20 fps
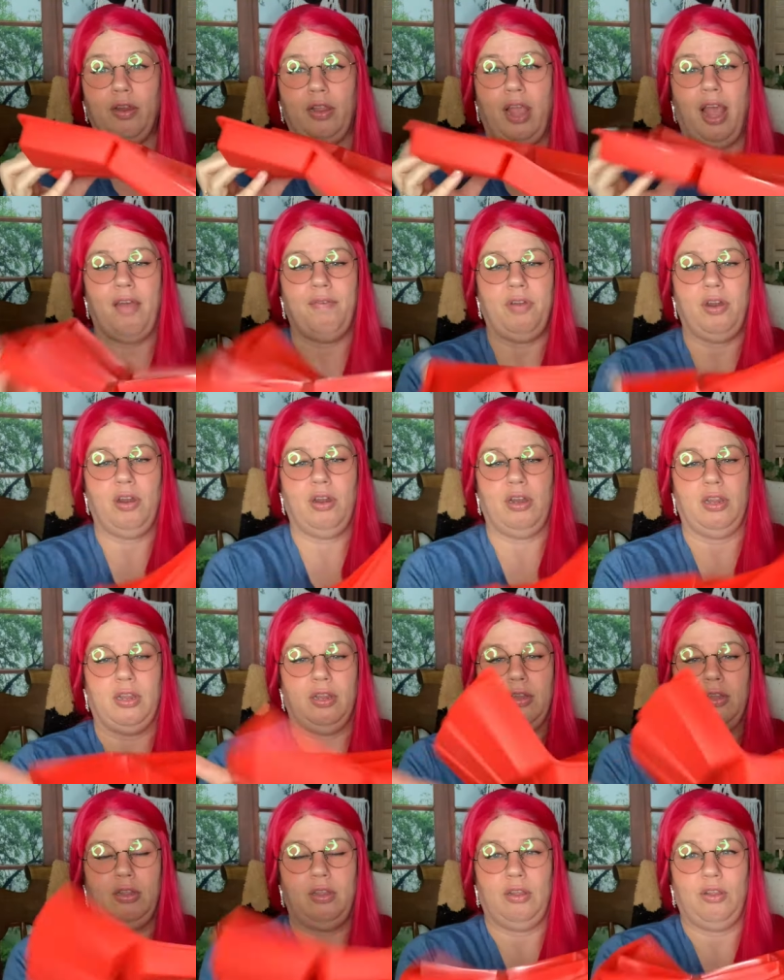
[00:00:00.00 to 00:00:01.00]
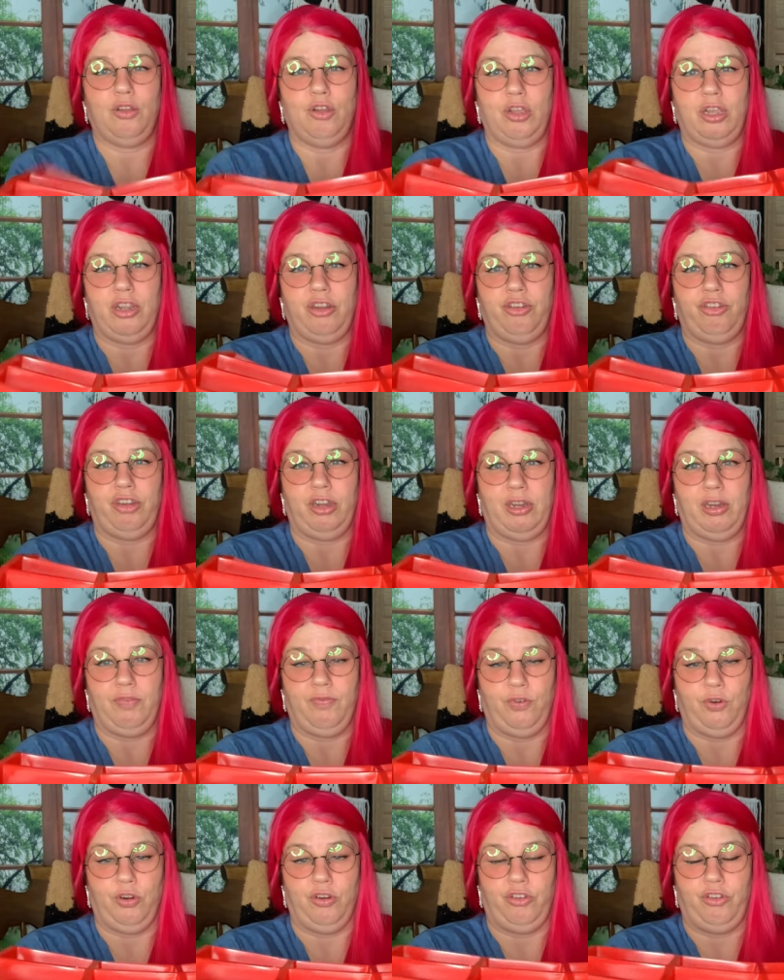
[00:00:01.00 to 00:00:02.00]
You have it on a cookie sheet
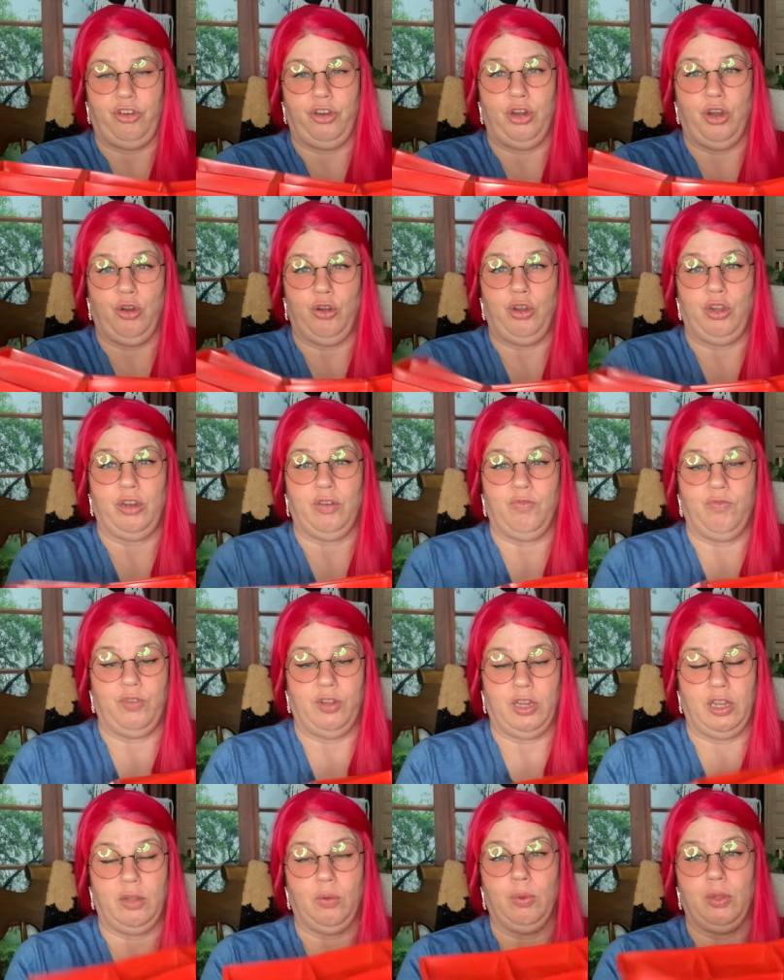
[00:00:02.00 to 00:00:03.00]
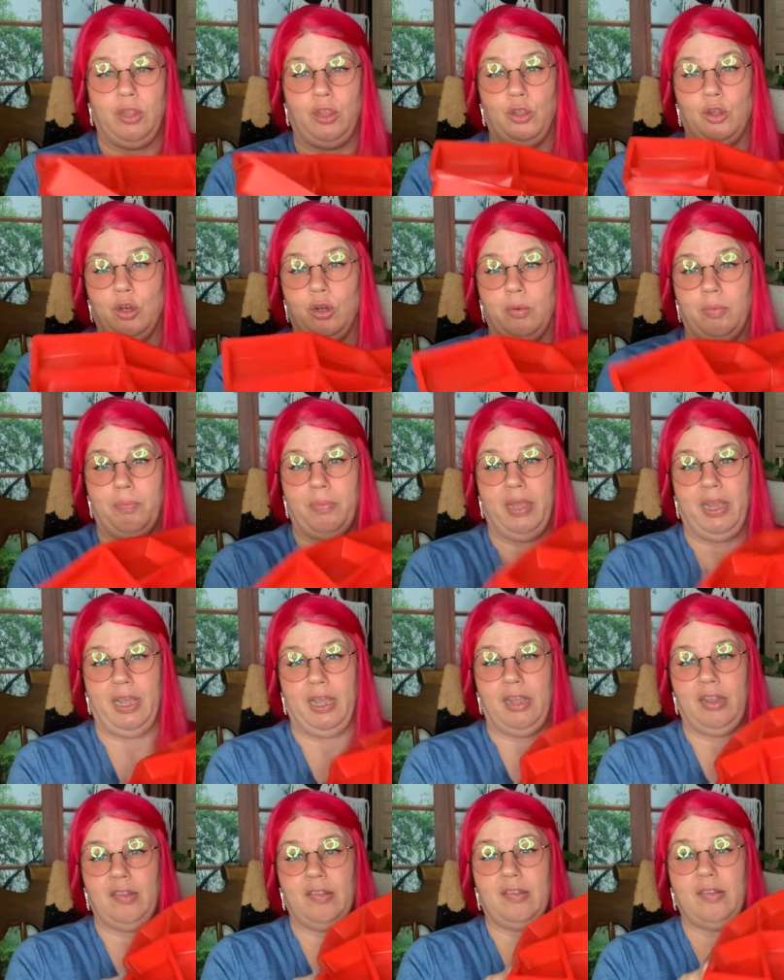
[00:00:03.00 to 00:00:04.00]
first, you know, and you could fill it with your
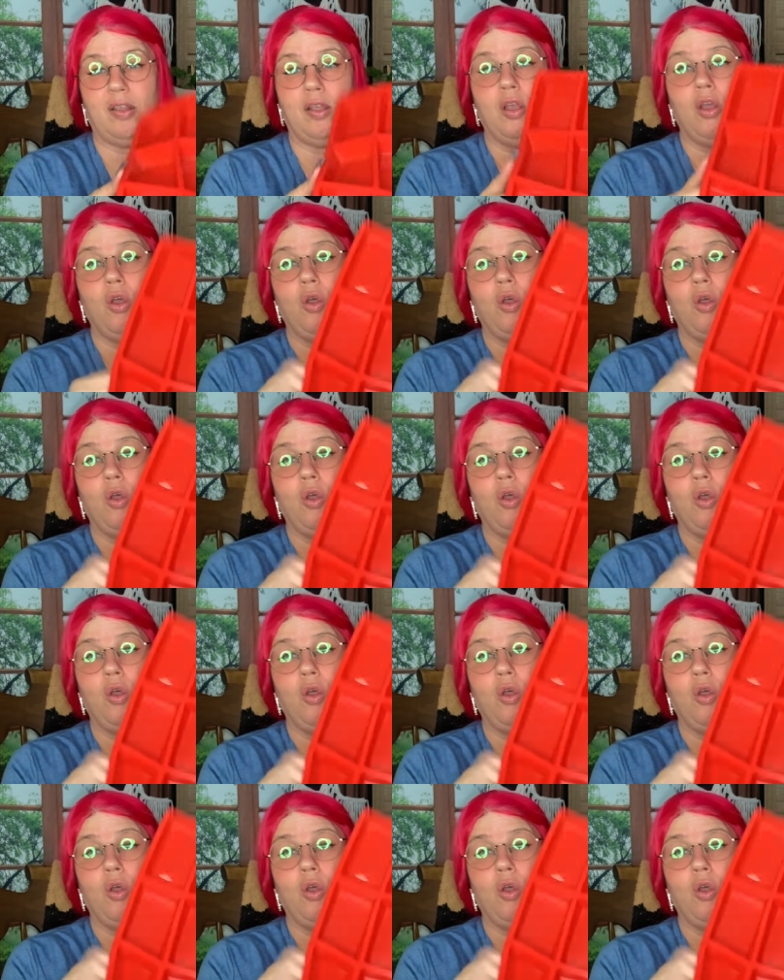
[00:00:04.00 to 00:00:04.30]
mix.